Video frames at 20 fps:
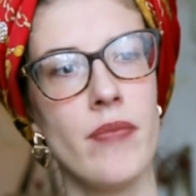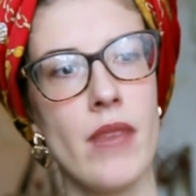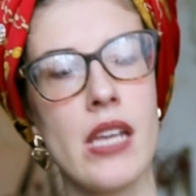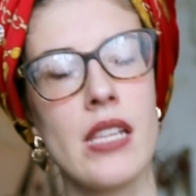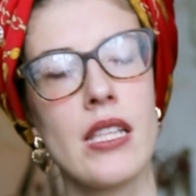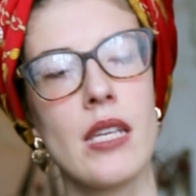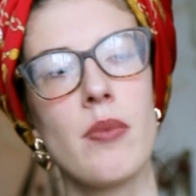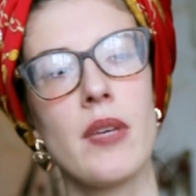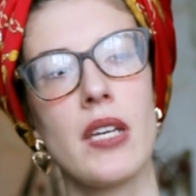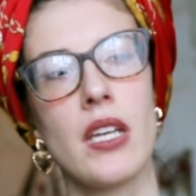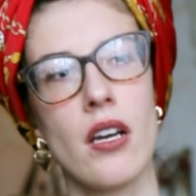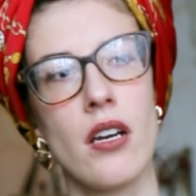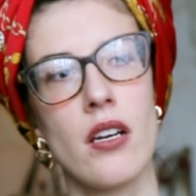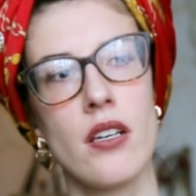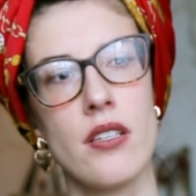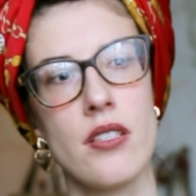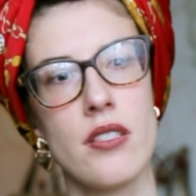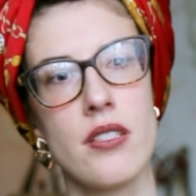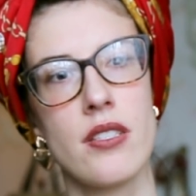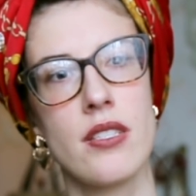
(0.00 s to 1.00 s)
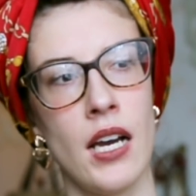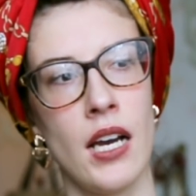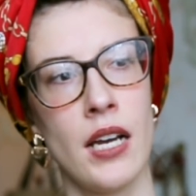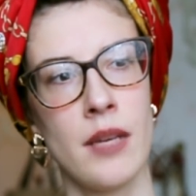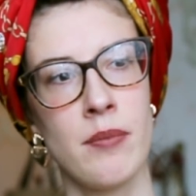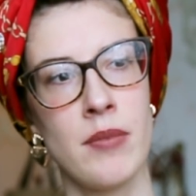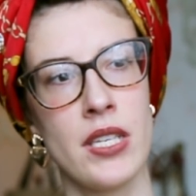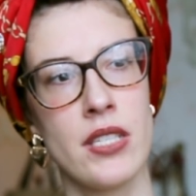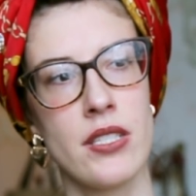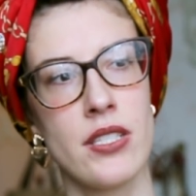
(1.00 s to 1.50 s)
mainly because
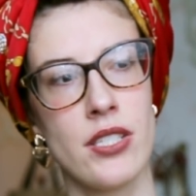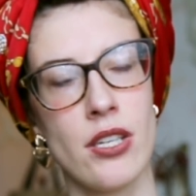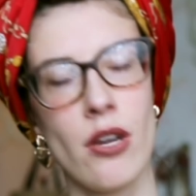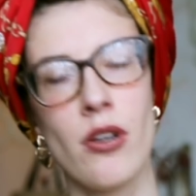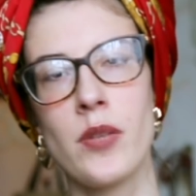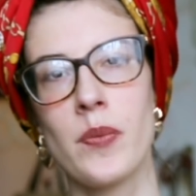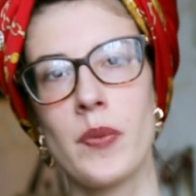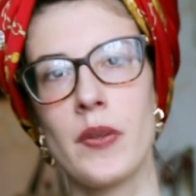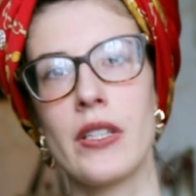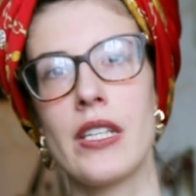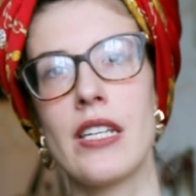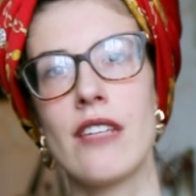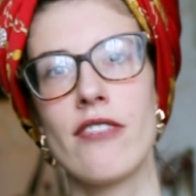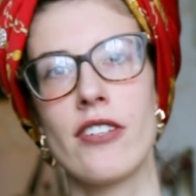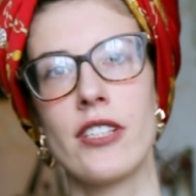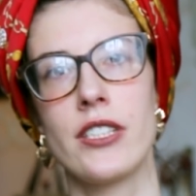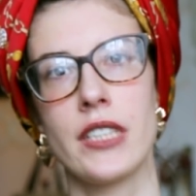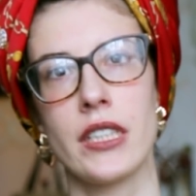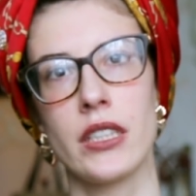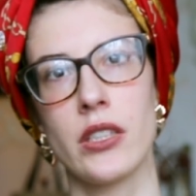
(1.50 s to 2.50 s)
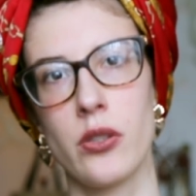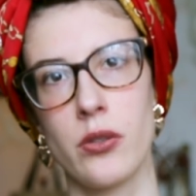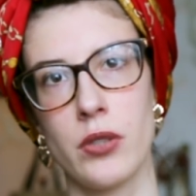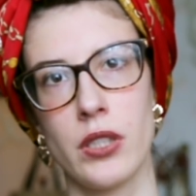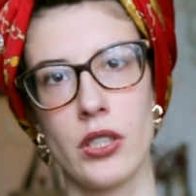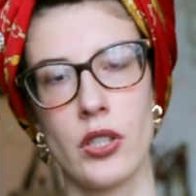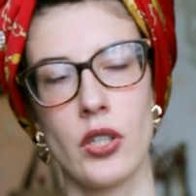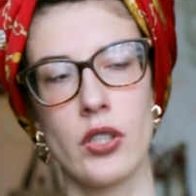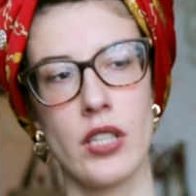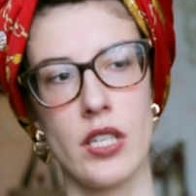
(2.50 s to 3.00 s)
I'm a staunch believer that
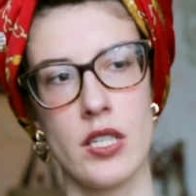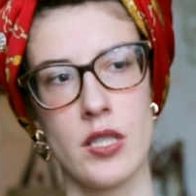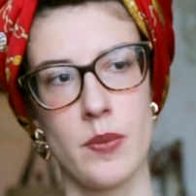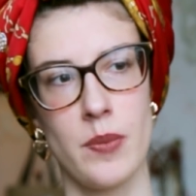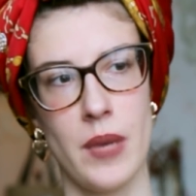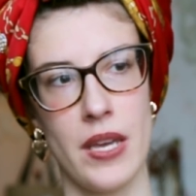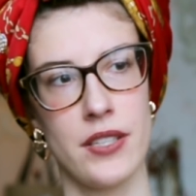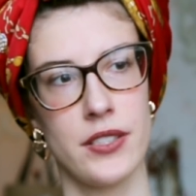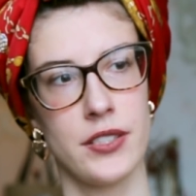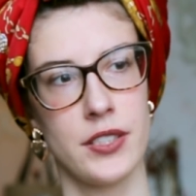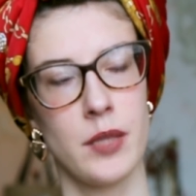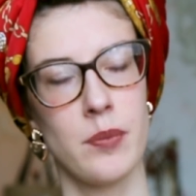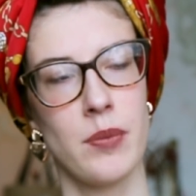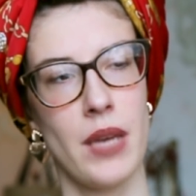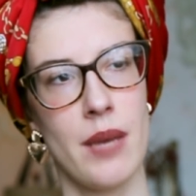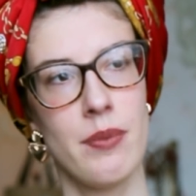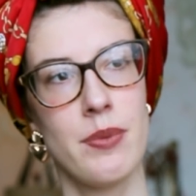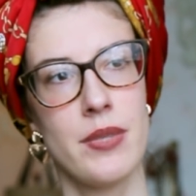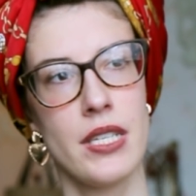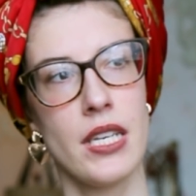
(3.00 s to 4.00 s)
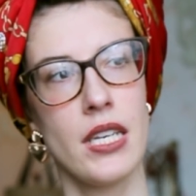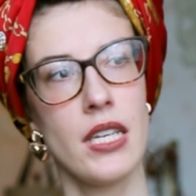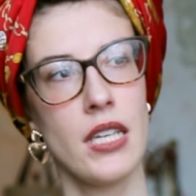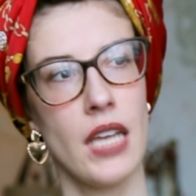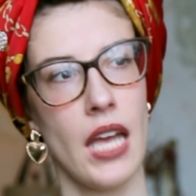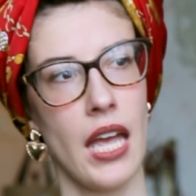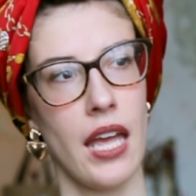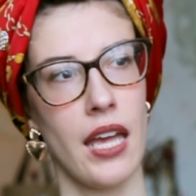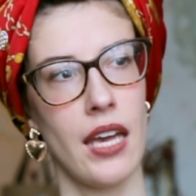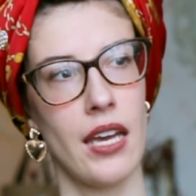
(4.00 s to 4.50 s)
Coca-Cola is better than Pepsi,
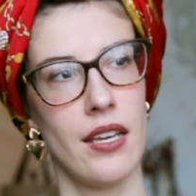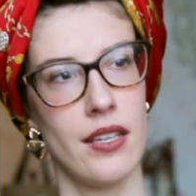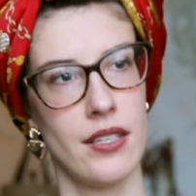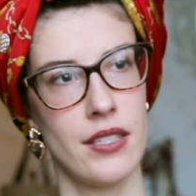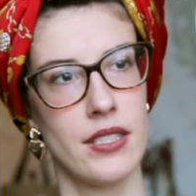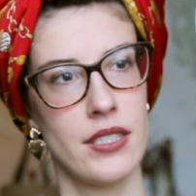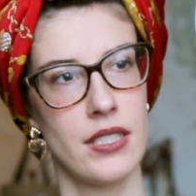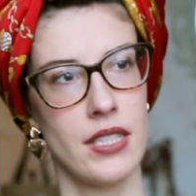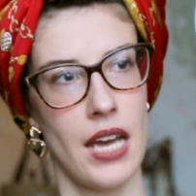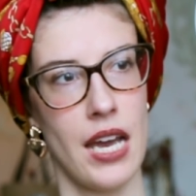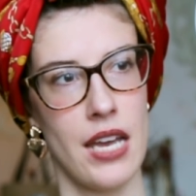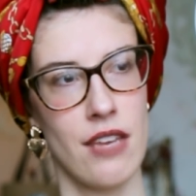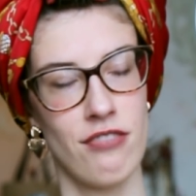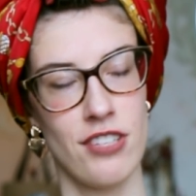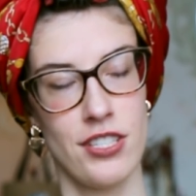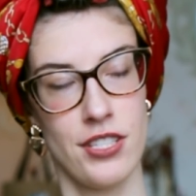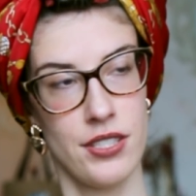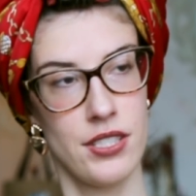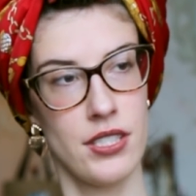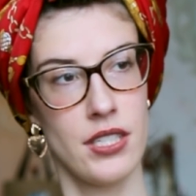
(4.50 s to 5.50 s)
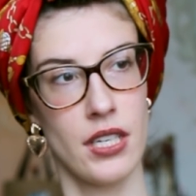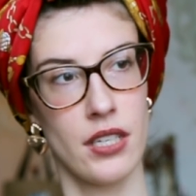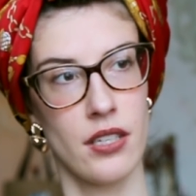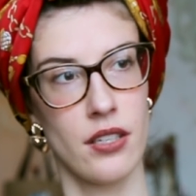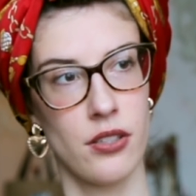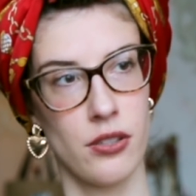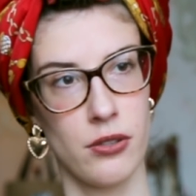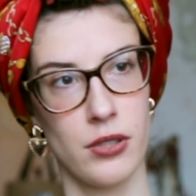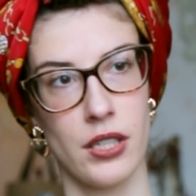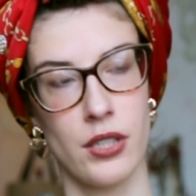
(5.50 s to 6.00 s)
and I visited a
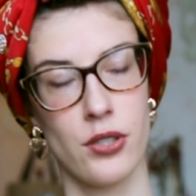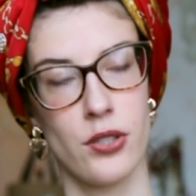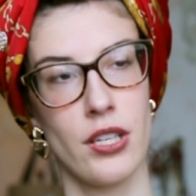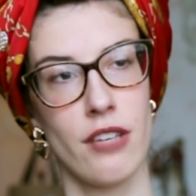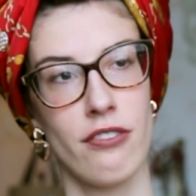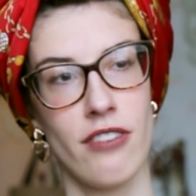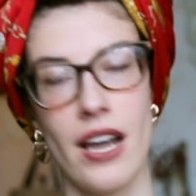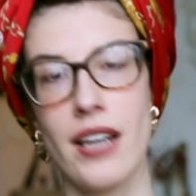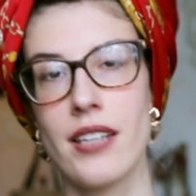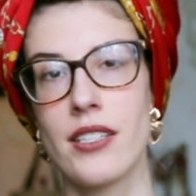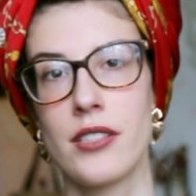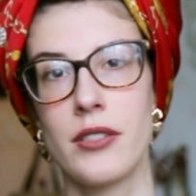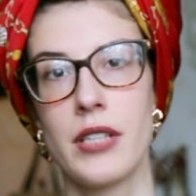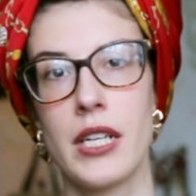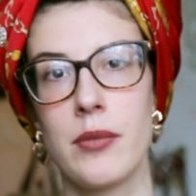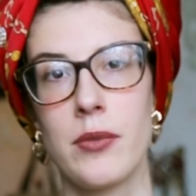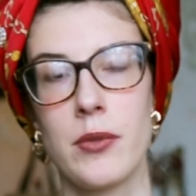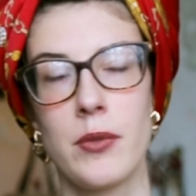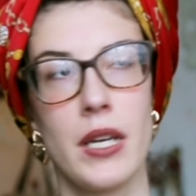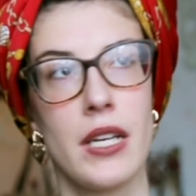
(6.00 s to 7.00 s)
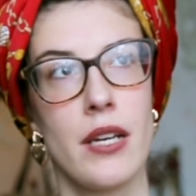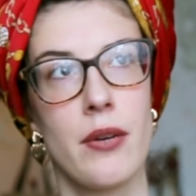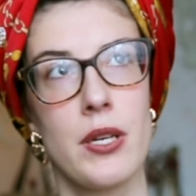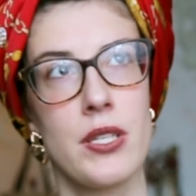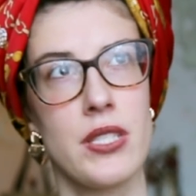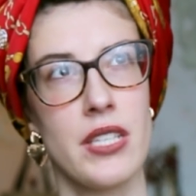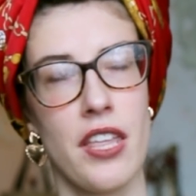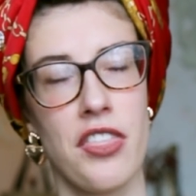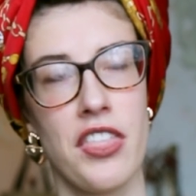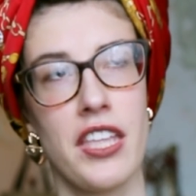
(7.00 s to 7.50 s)
Coca-Cola factory when I
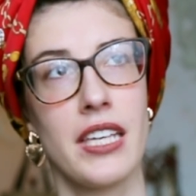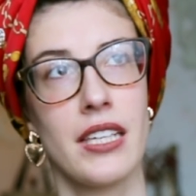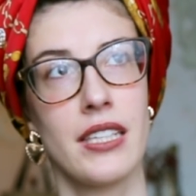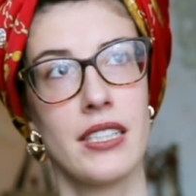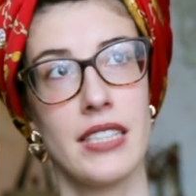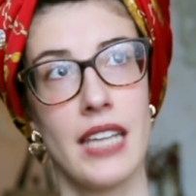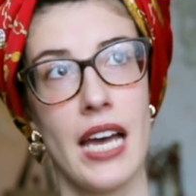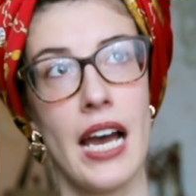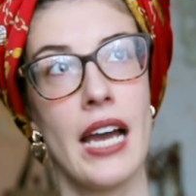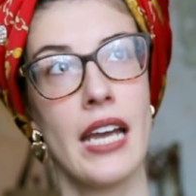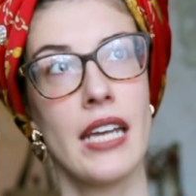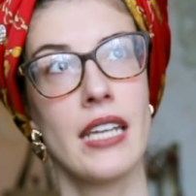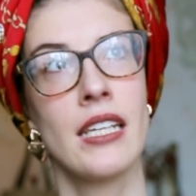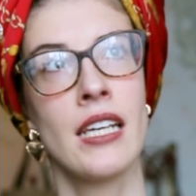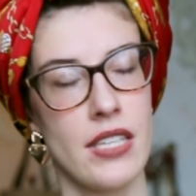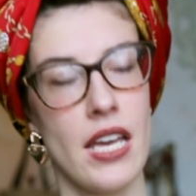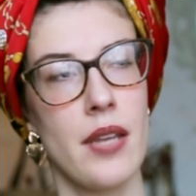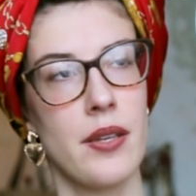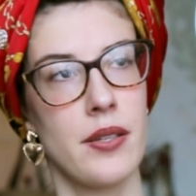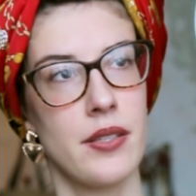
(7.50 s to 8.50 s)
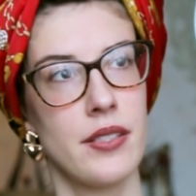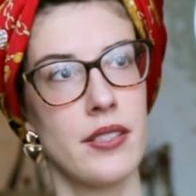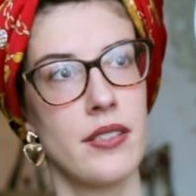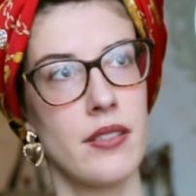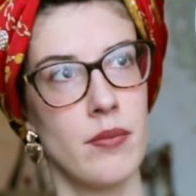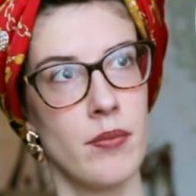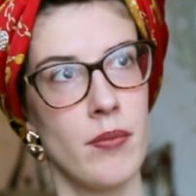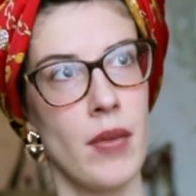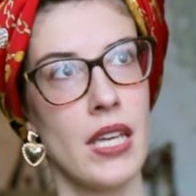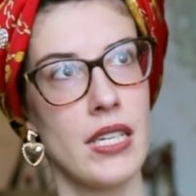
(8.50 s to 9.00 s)
was, I think, 9. That
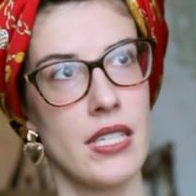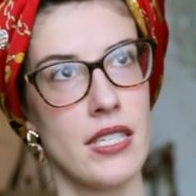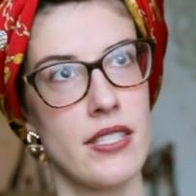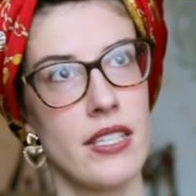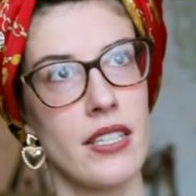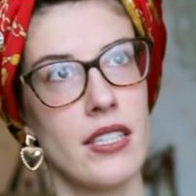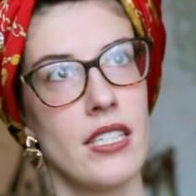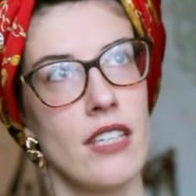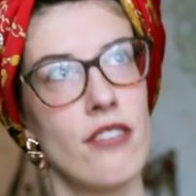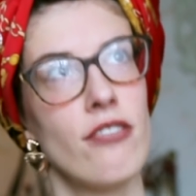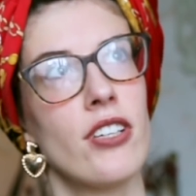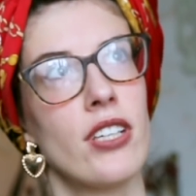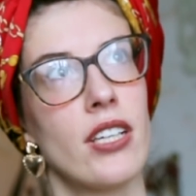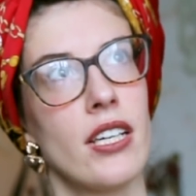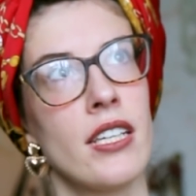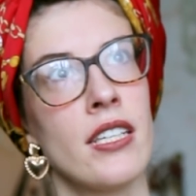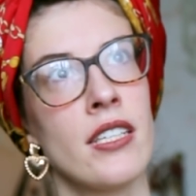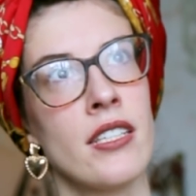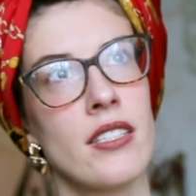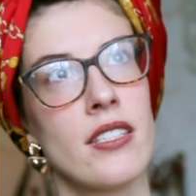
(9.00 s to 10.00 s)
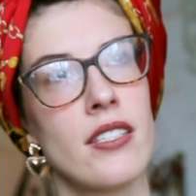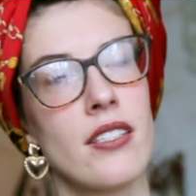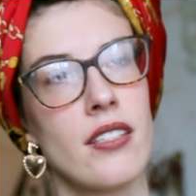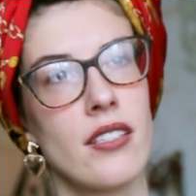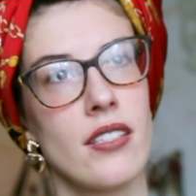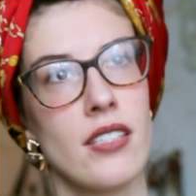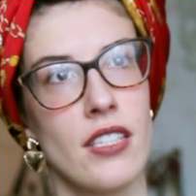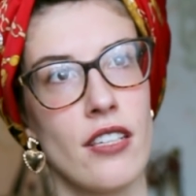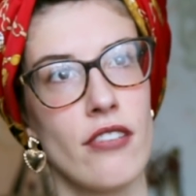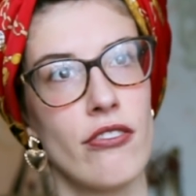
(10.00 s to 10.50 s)
made a significant
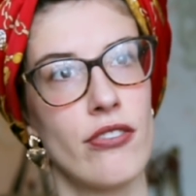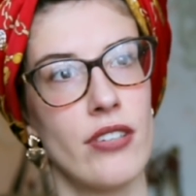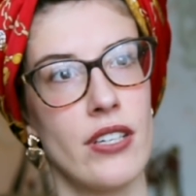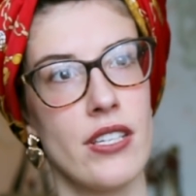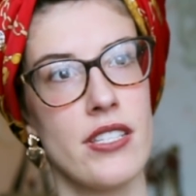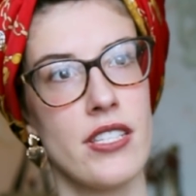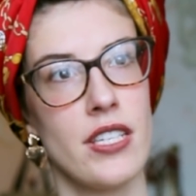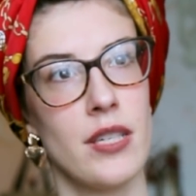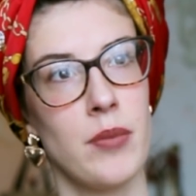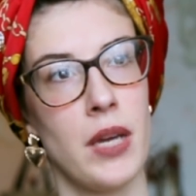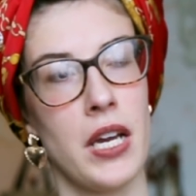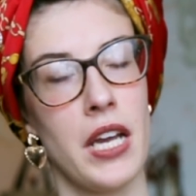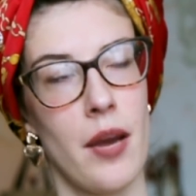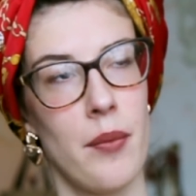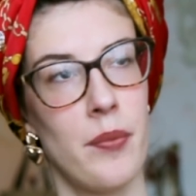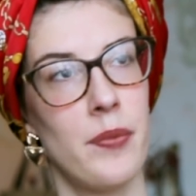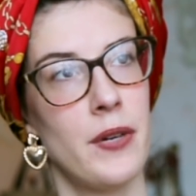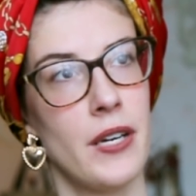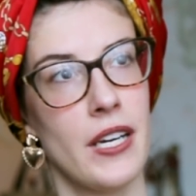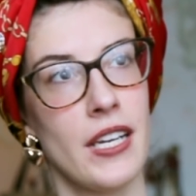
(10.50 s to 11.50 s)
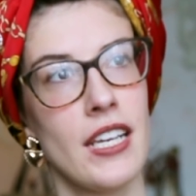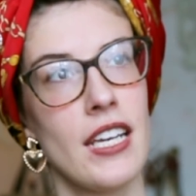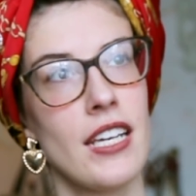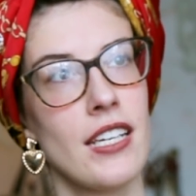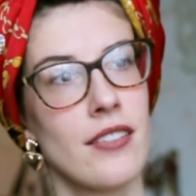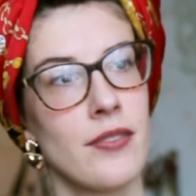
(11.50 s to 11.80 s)
difference in my upbringing,